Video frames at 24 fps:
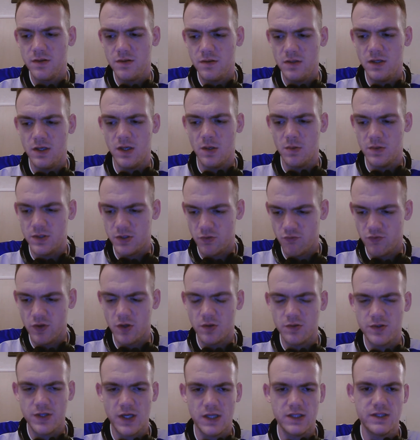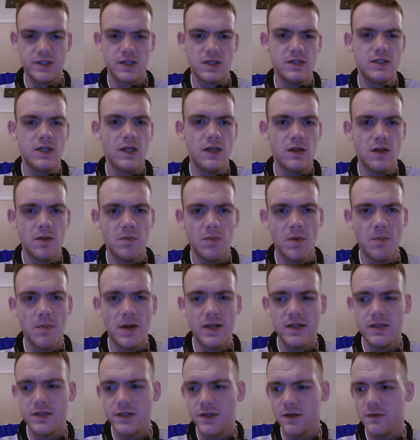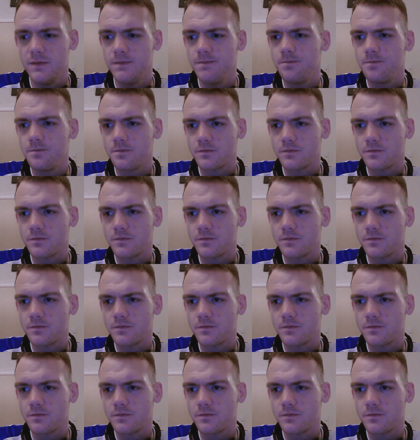It was a real chance to continue the momentum.